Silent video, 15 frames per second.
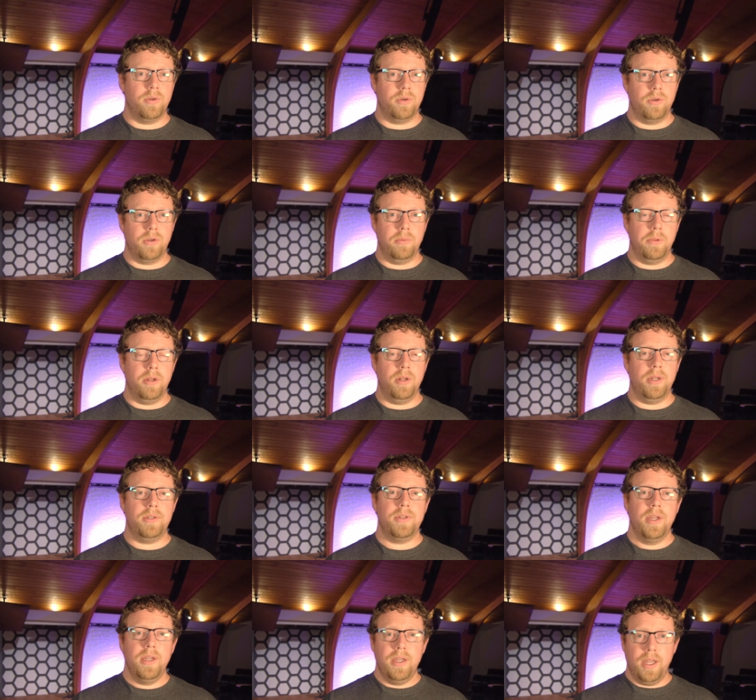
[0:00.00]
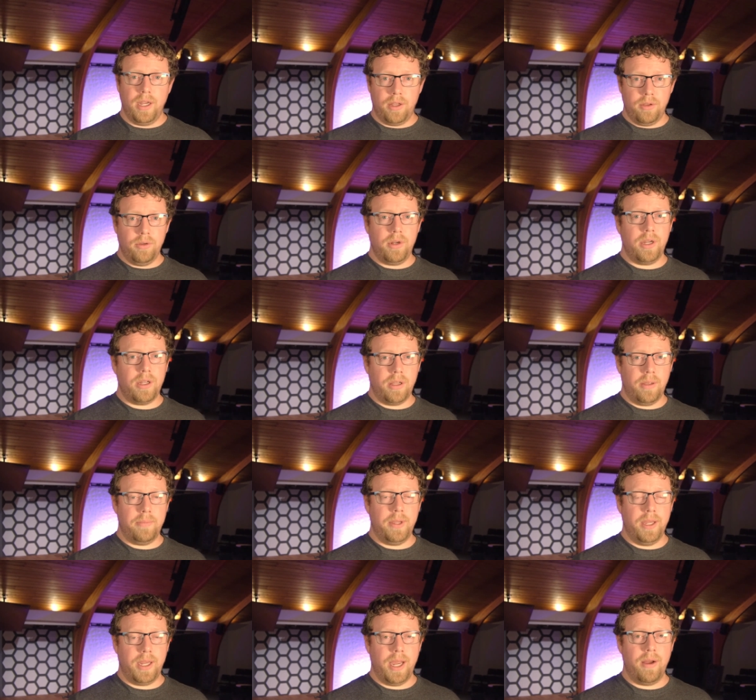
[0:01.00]
local communities, including
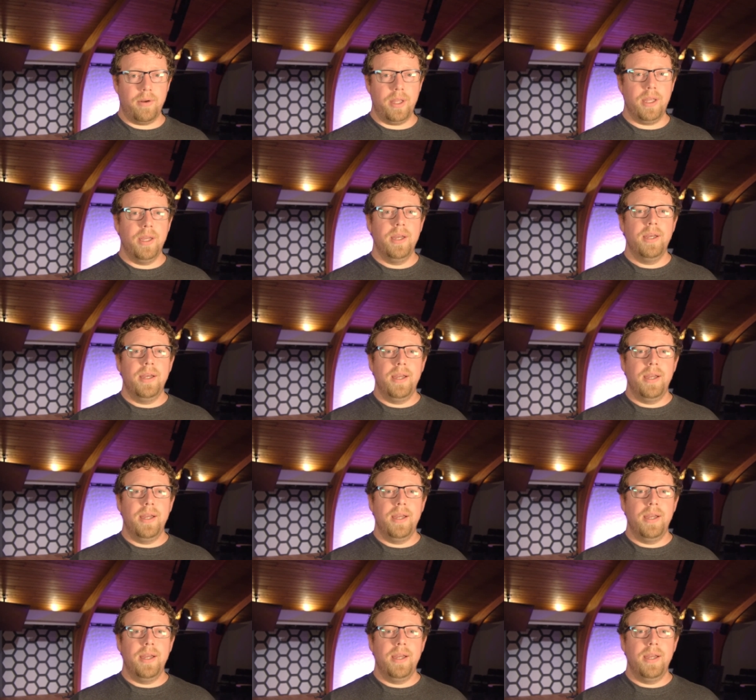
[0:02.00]
Columbia County,